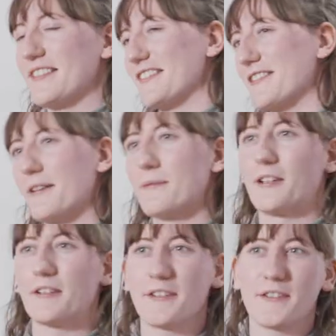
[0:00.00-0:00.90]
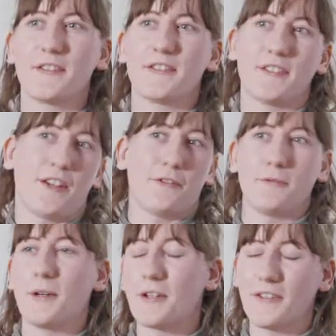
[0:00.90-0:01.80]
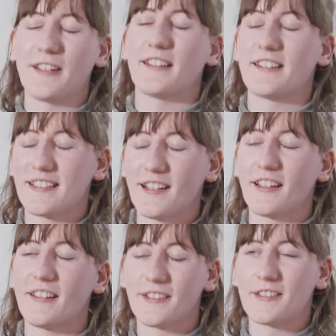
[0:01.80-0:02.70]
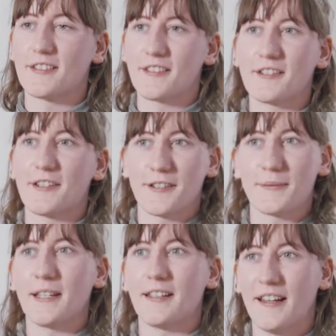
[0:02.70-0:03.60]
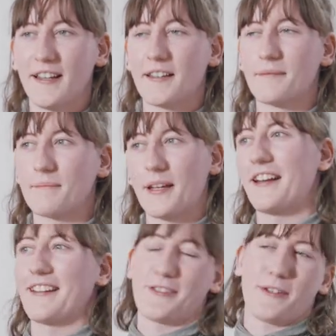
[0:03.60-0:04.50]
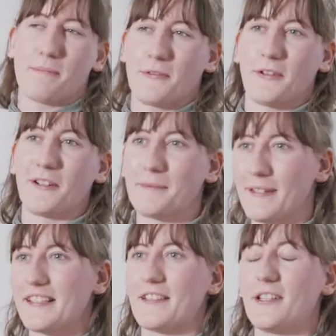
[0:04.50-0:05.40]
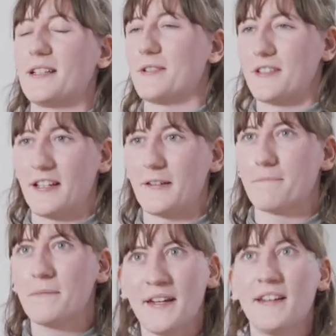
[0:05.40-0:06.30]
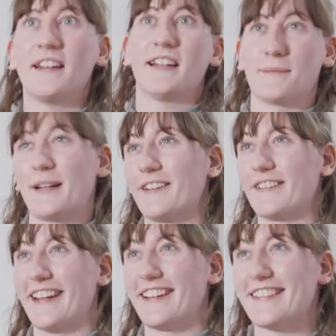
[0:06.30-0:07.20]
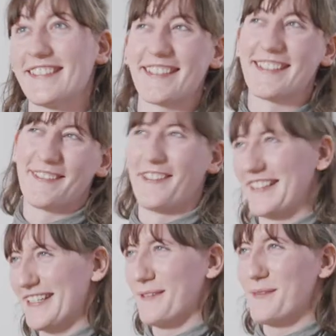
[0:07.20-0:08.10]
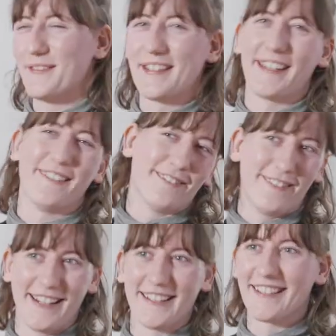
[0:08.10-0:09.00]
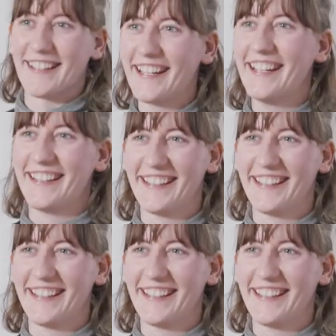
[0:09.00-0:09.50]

this is a lot more self-motivated study, which is an adjustment, um, but I actually prefer it. It means I have a lot more time on my own hands as long as I'm using it wisely.